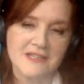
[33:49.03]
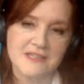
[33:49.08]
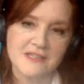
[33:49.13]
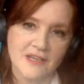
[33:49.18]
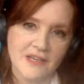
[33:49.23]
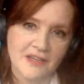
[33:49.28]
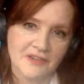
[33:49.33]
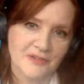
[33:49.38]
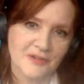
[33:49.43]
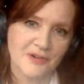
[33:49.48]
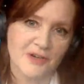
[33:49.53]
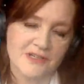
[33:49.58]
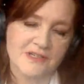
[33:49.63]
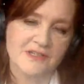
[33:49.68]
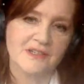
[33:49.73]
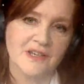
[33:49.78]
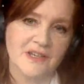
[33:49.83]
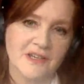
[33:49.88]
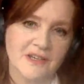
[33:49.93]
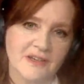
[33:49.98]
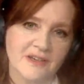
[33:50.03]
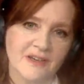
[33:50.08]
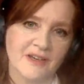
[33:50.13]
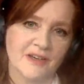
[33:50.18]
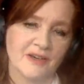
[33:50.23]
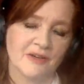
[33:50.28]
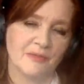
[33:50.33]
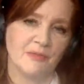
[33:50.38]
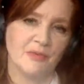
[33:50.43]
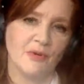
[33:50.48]
That's an interesting
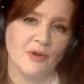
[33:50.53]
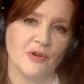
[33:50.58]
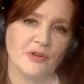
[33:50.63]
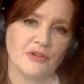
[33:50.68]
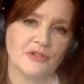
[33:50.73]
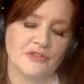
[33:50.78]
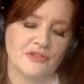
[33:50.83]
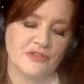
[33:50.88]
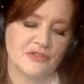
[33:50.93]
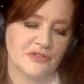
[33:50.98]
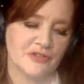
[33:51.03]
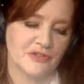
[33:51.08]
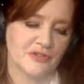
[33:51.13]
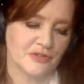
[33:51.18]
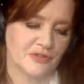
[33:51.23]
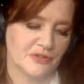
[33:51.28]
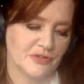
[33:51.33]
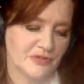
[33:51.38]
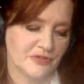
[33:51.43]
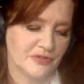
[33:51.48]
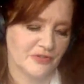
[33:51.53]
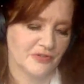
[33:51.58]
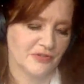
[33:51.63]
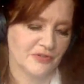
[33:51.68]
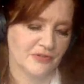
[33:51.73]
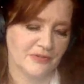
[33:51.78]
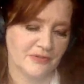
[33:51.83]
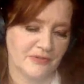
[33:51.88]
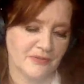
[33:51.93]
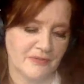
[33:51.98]
point
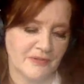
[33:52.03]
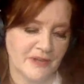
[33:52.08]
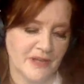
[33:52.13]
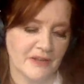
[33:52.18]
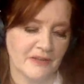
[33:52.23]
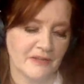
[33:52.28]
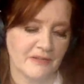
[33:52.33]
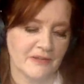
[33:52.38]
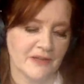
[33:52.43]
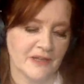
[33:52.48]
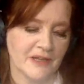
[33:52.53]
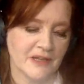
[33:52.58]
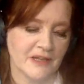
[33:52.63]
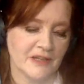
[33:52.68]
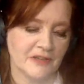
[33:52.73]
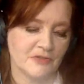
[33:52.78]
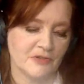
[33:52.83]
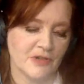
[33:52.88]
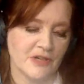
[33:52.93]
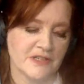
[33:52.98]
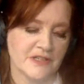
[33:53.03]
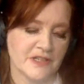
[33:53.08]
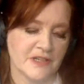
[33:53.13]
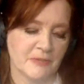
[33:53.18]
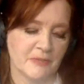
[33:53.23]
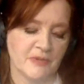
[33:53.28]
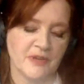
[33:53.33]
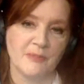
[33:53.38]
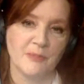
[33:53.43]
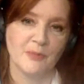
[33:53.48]
the
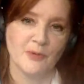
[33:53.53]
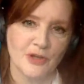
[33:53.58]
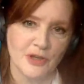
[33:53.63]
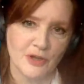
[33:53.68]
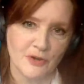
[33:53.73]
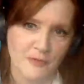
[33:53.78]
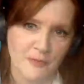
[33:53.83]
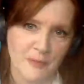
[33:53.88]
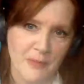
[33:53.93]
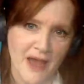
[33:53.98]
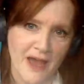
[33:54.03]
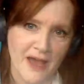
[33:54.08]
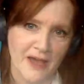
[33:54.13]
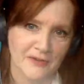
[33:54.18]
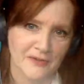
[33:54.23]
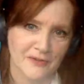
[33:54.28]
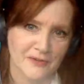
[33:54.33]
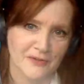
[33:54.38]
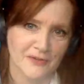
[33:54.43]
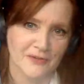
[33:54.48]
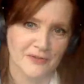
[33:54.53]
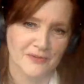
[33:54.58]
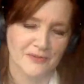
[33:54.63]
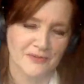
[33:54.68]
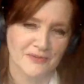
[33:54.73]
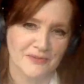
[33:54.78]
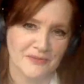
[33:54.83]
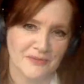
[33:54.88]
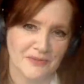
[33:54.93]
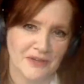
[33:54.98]
interesting people you met
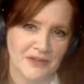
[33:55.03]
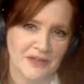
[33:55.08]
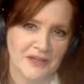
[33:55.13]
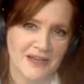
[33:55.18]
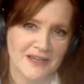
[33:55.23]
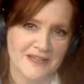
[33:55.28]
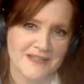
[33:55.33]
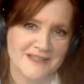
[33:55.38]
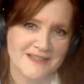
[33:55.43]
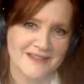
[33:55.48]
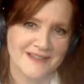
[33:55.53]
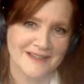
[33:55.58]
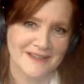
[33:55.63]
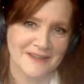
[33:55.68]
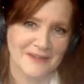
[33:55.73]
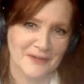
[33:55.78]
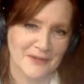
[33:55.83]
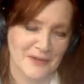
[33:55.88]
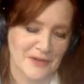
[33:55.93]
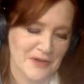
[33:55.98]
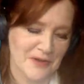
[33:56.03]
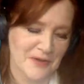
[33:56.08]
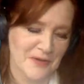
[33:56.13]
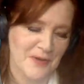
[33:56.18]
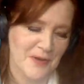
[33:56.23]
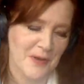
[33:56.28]
in Iceland.